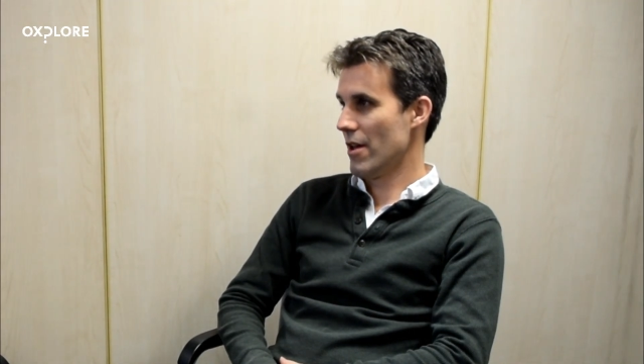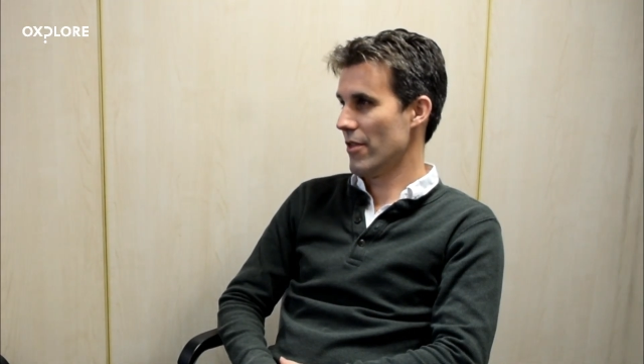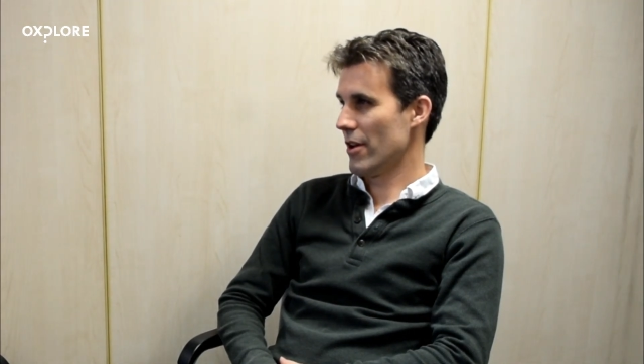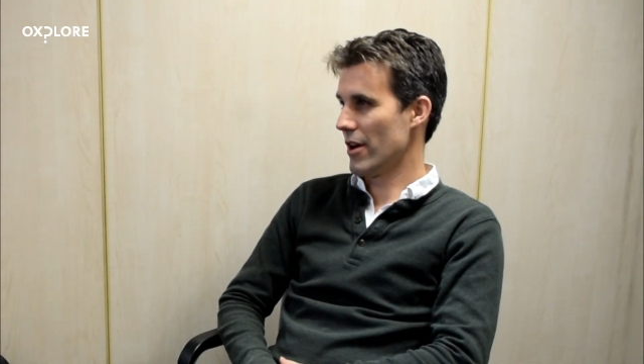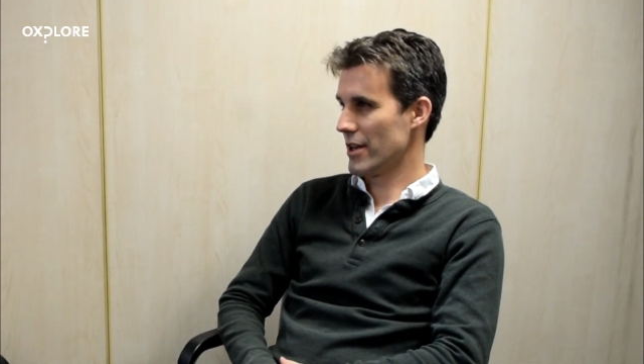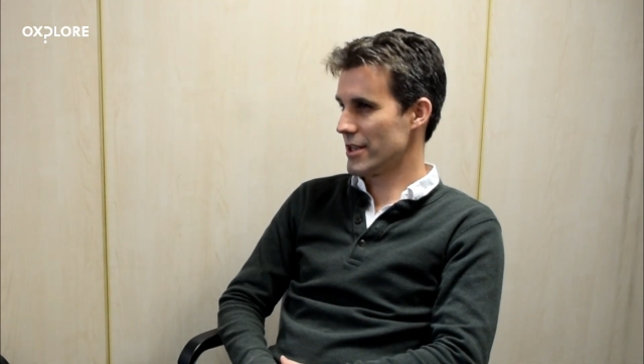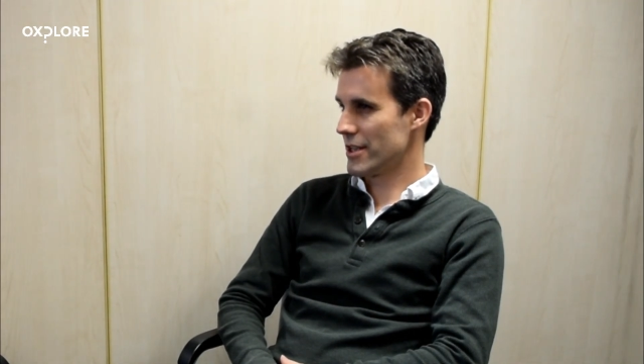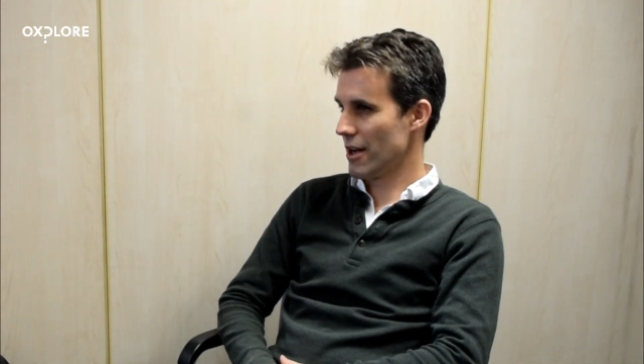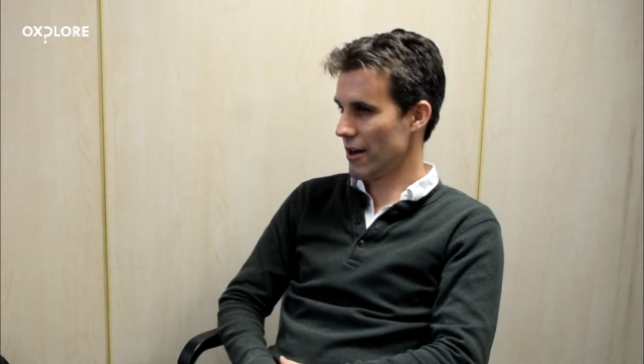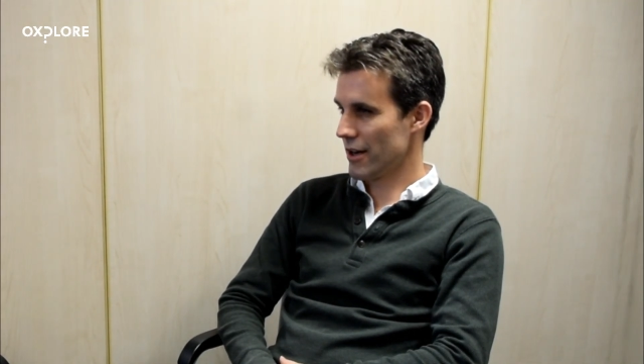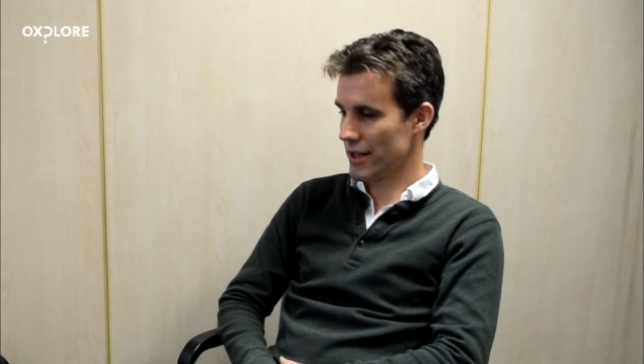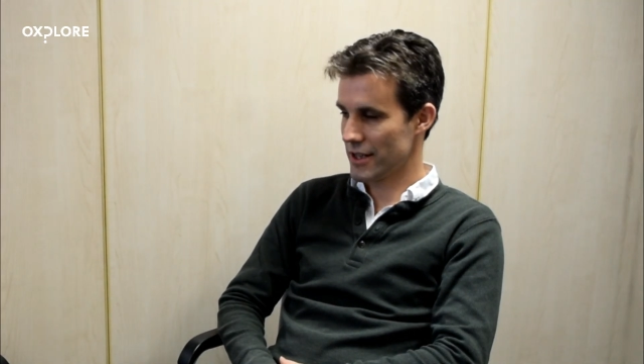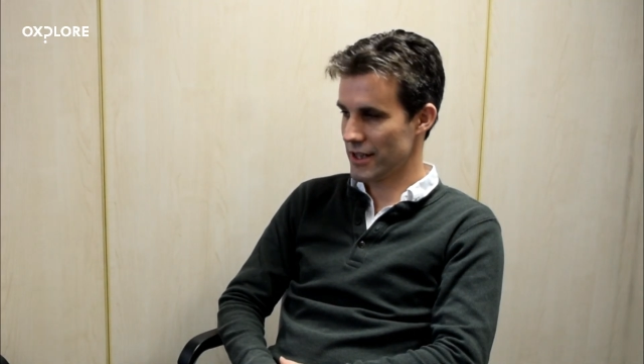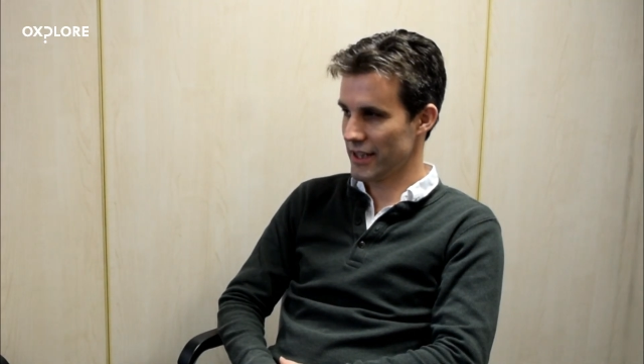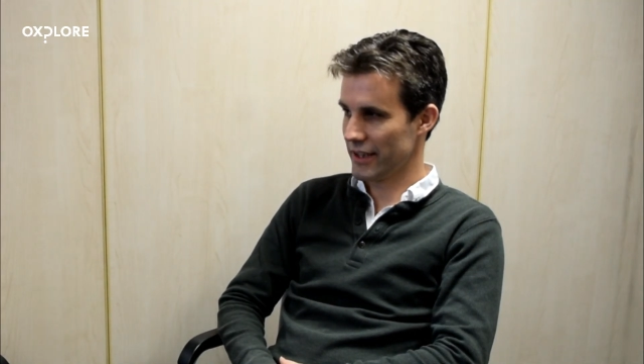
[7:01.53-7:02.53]
that I
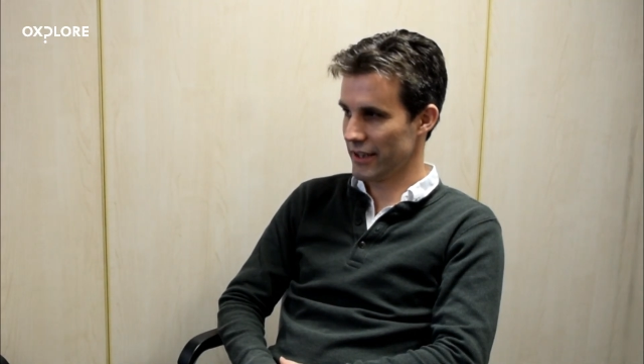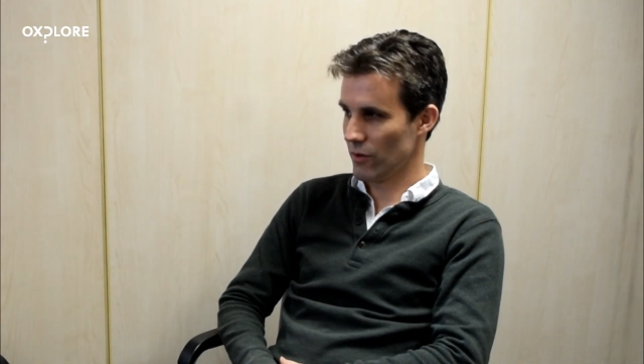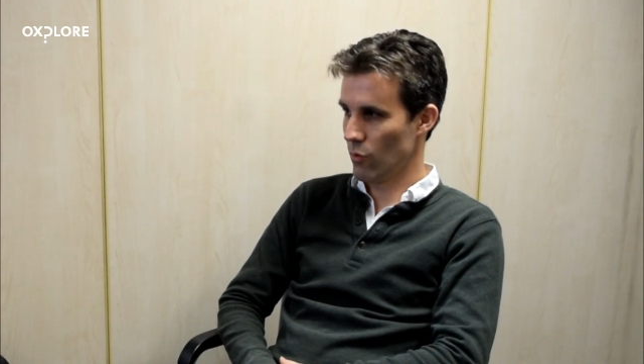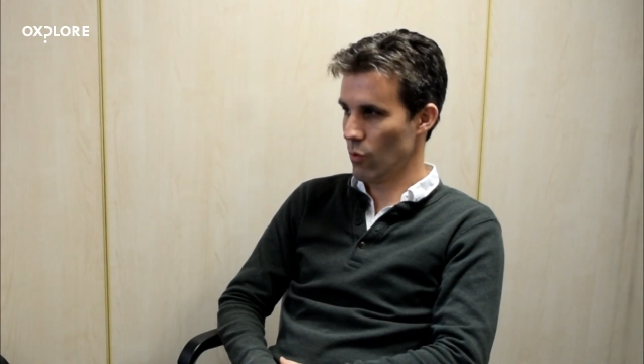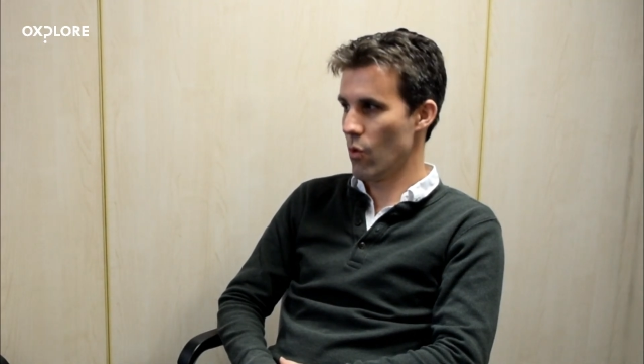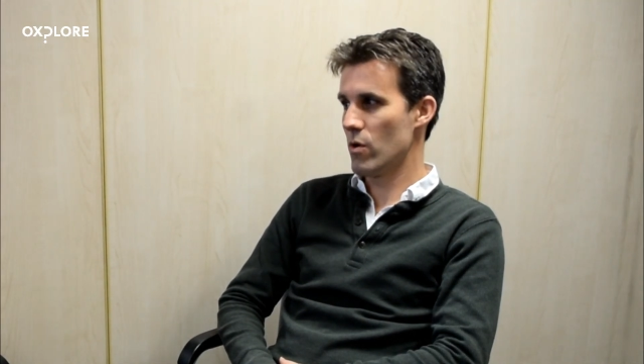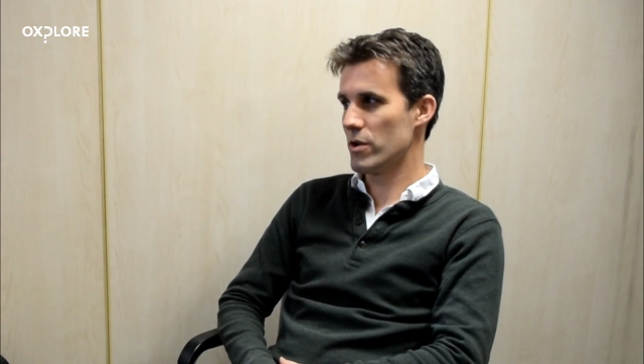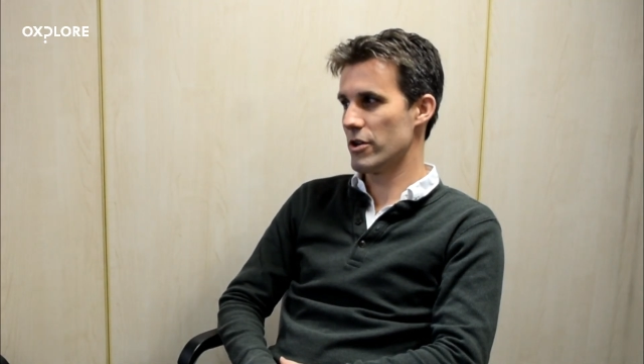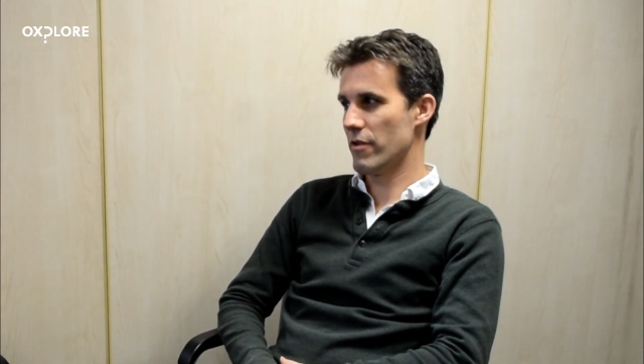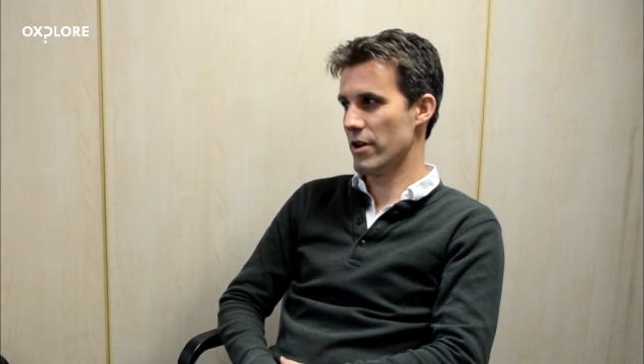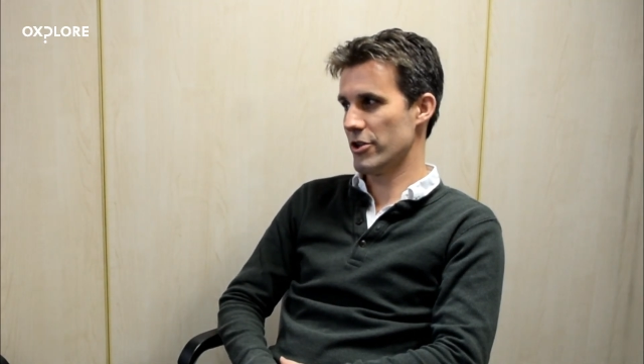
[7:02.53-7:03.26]
started seeing that water